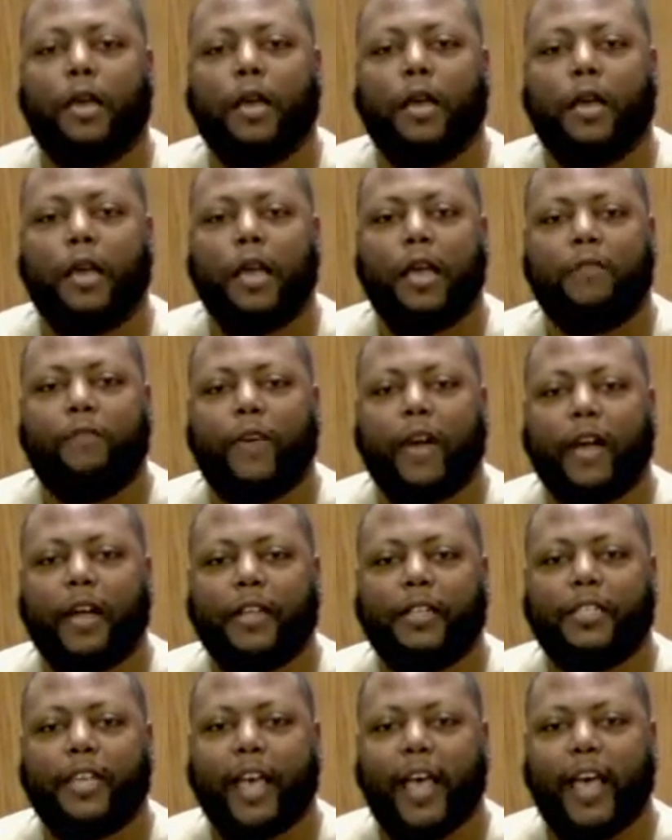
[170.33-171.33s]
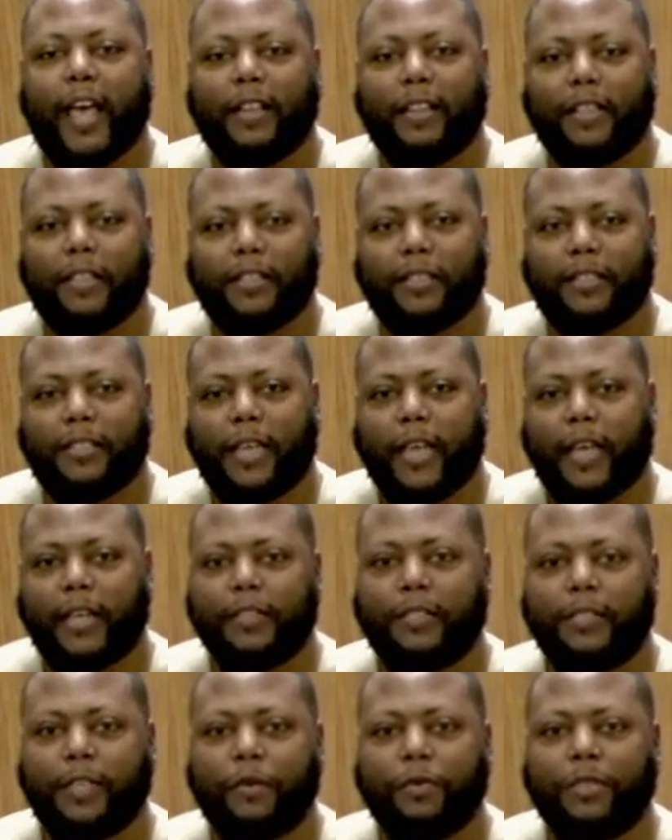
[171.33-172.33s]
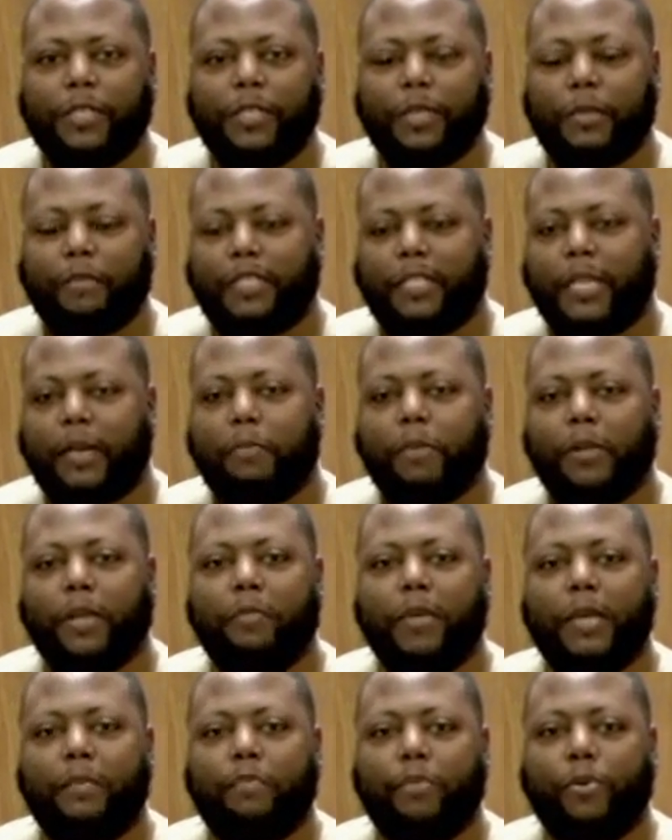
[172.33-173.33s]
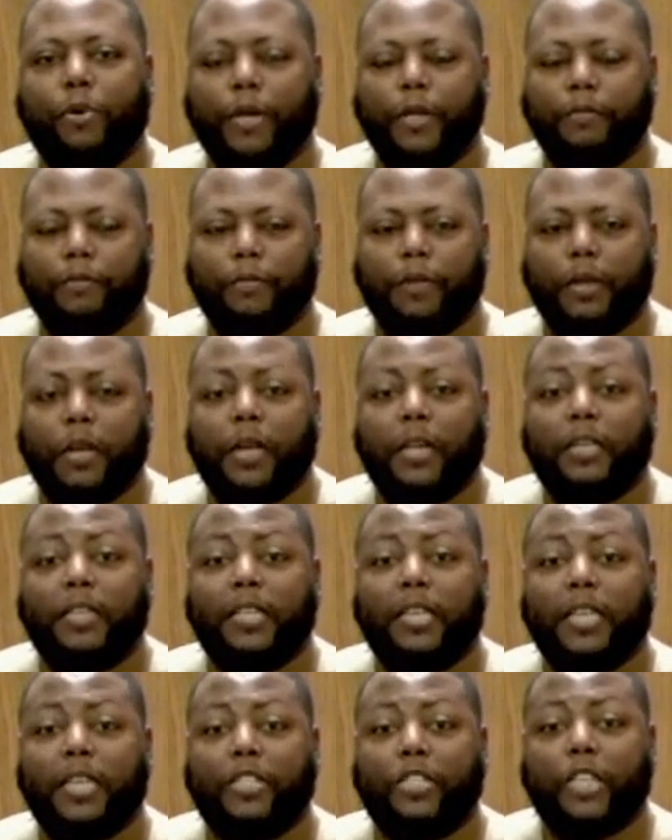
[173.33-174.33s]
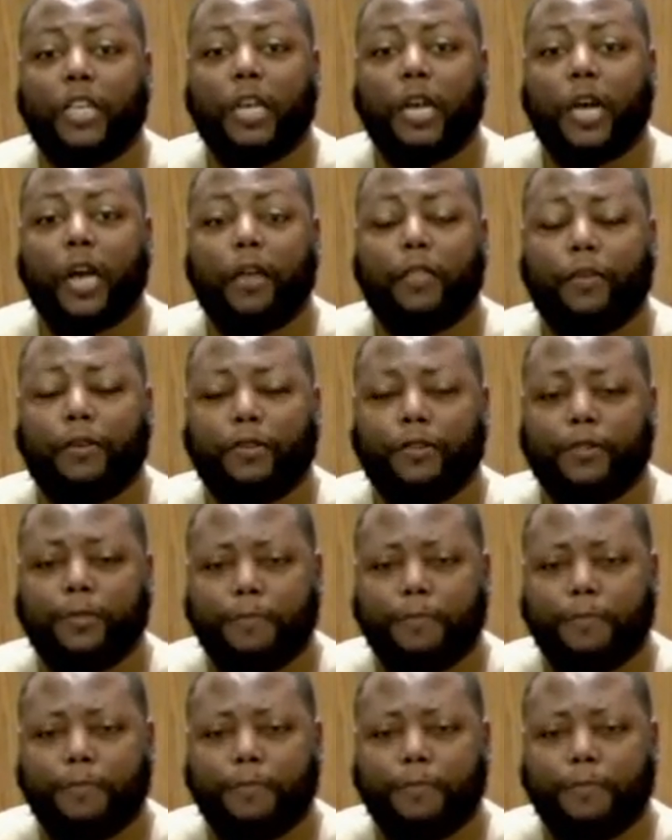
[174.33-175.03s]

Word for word: If I could tag this text, it would simply be put teaching others.